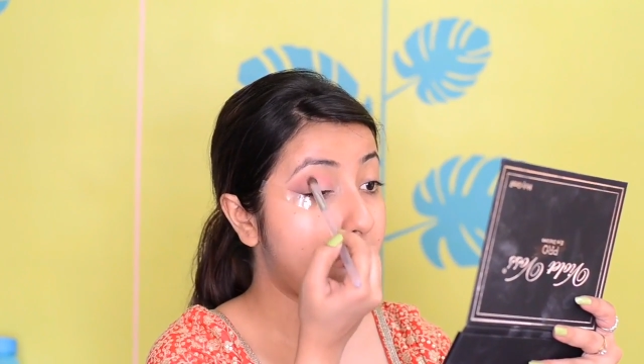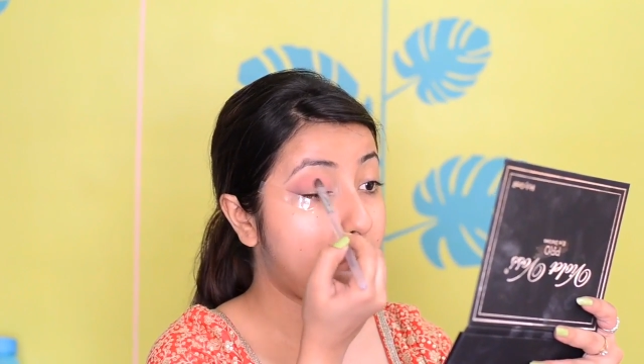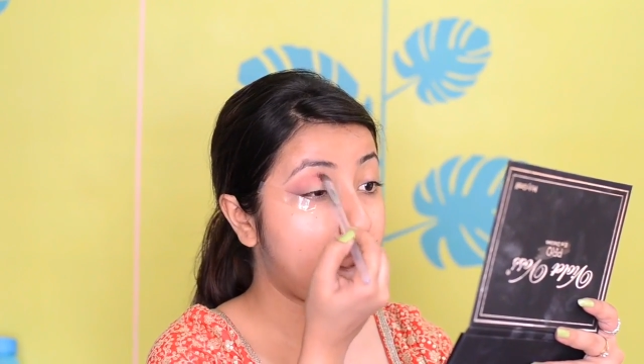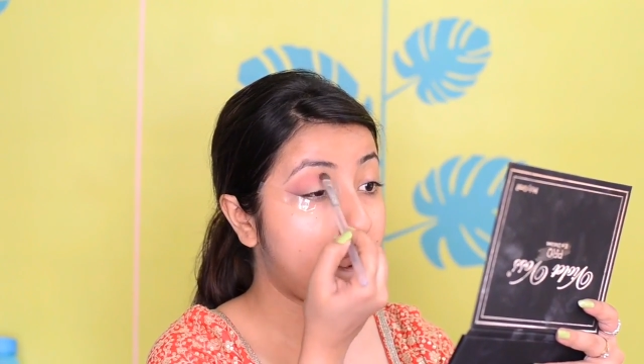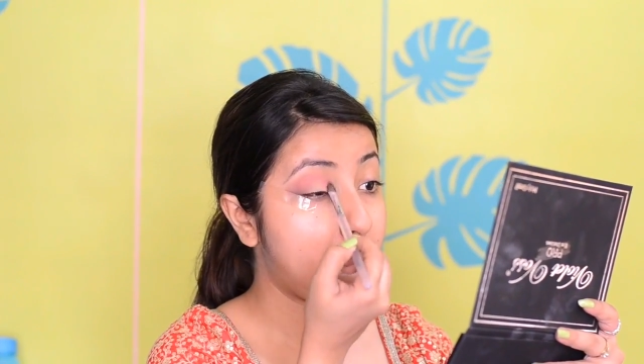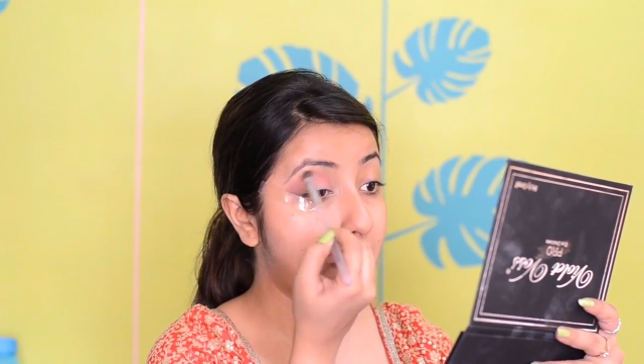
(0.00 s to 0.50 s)

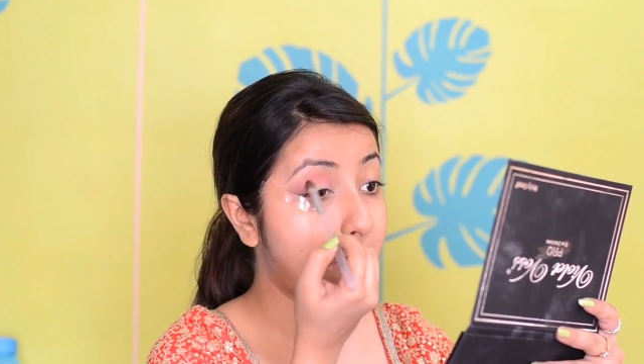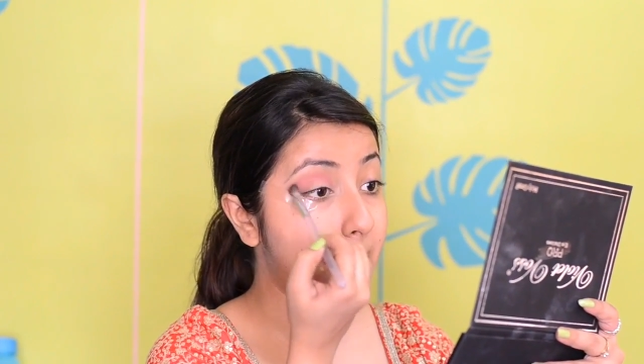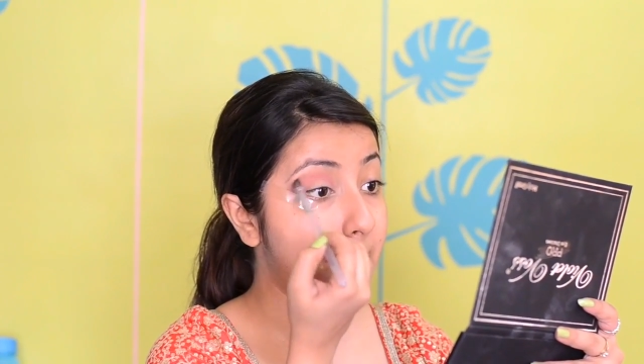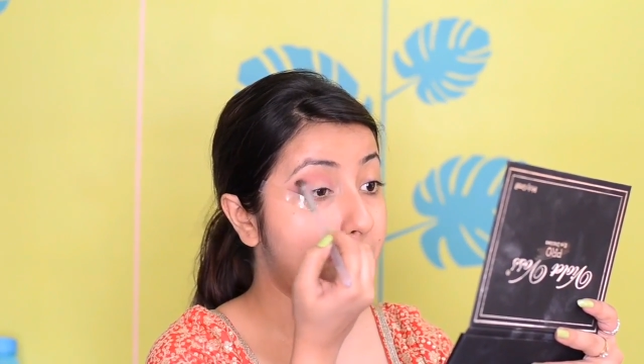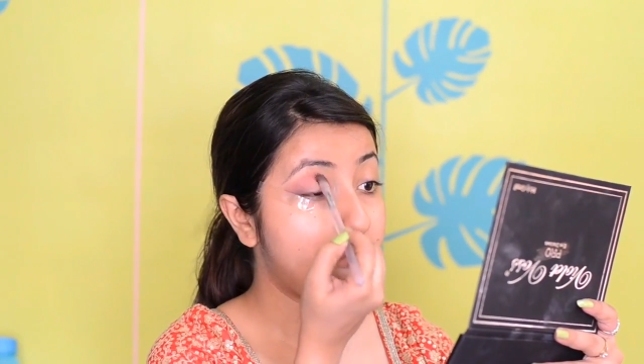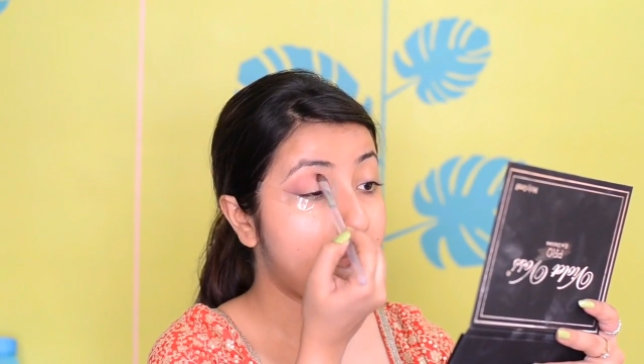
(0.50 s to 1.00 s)
This is a
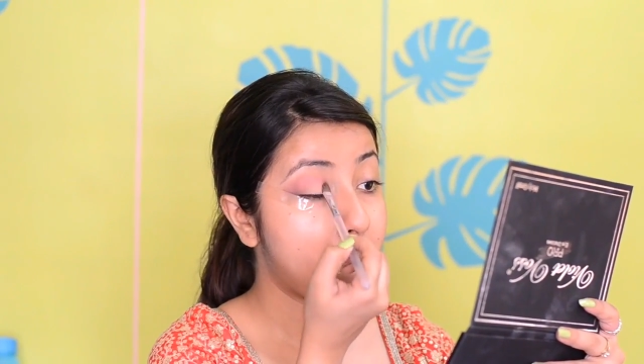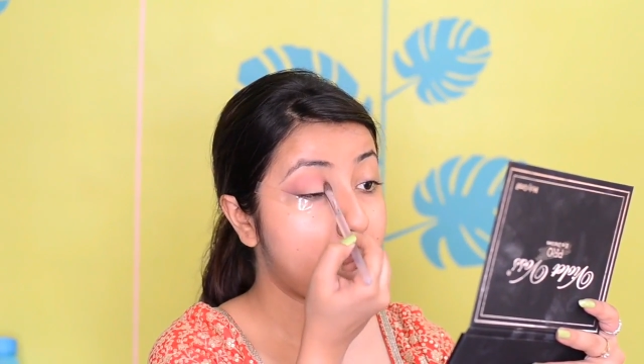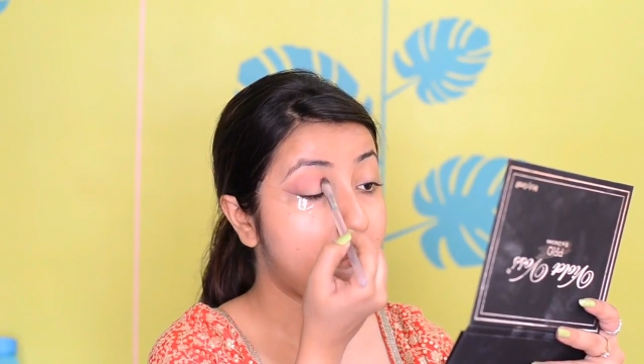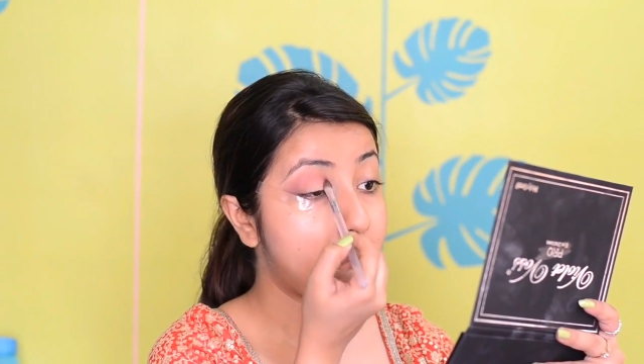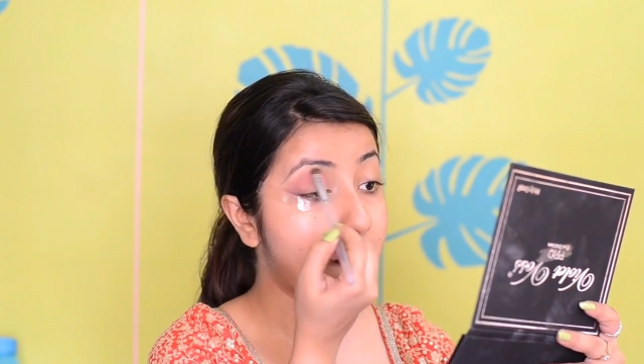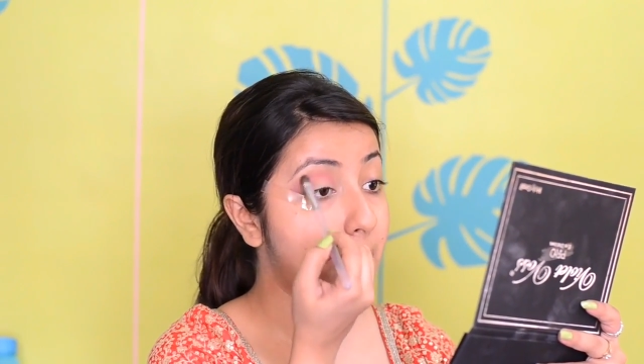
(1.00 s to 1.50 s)
pack
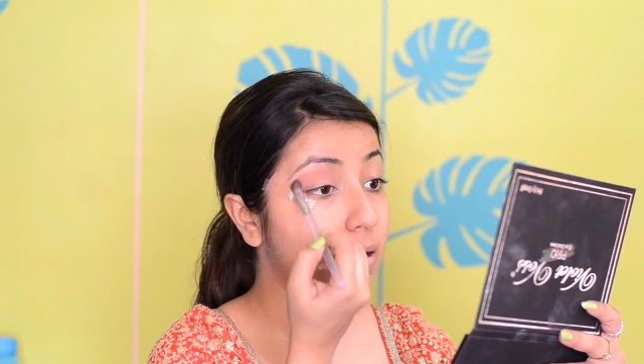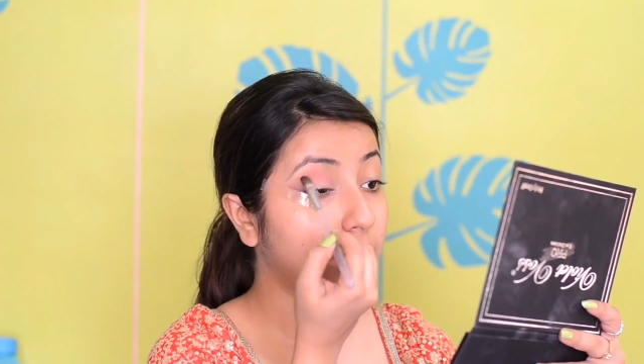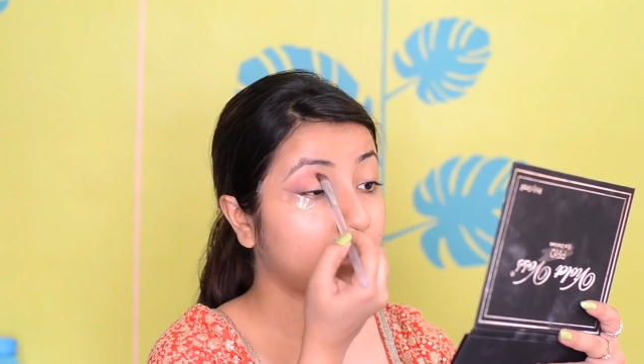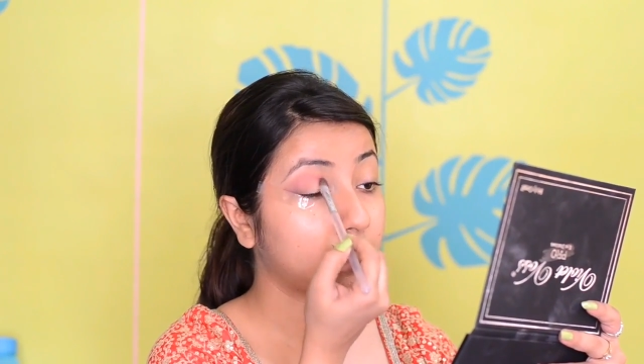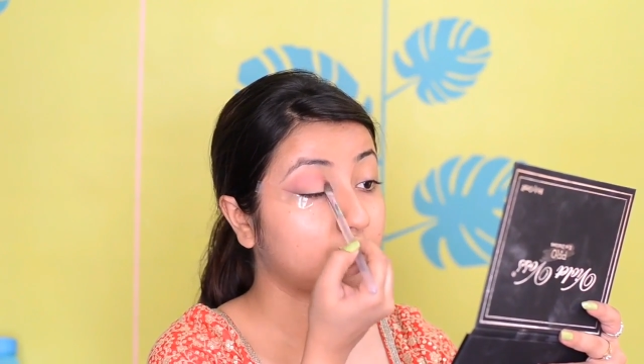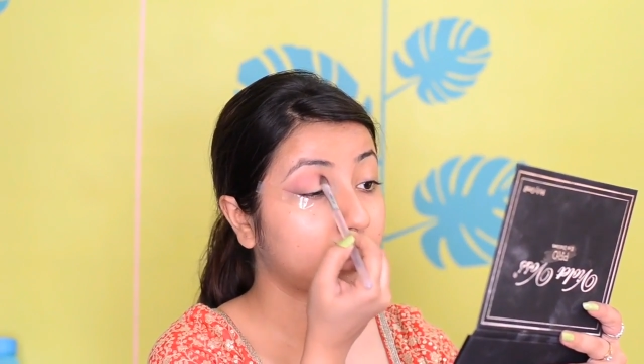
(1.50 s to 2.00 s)
shade. It's a
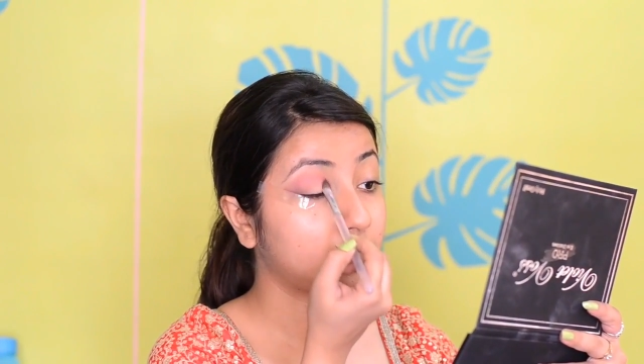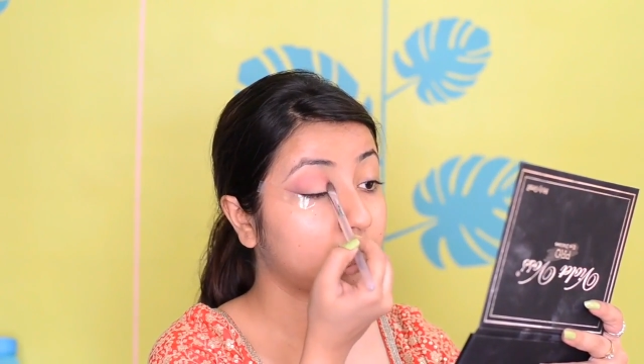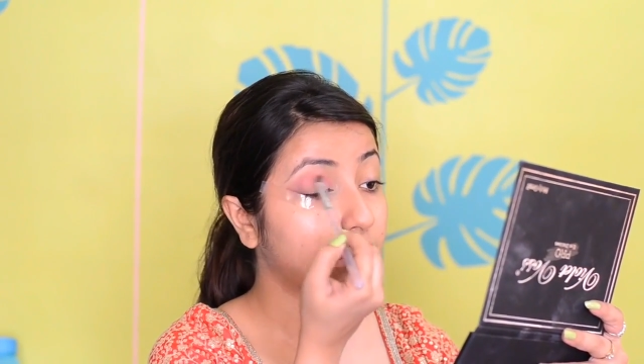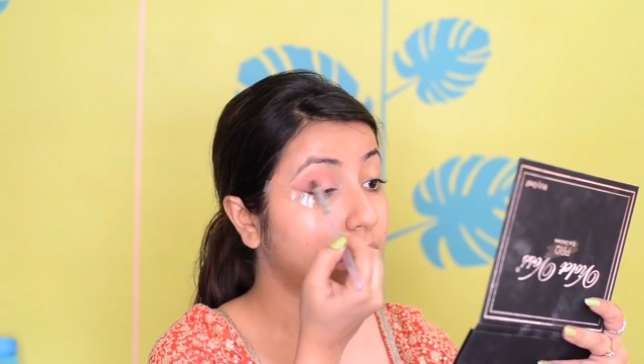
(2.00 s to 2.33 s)
very nice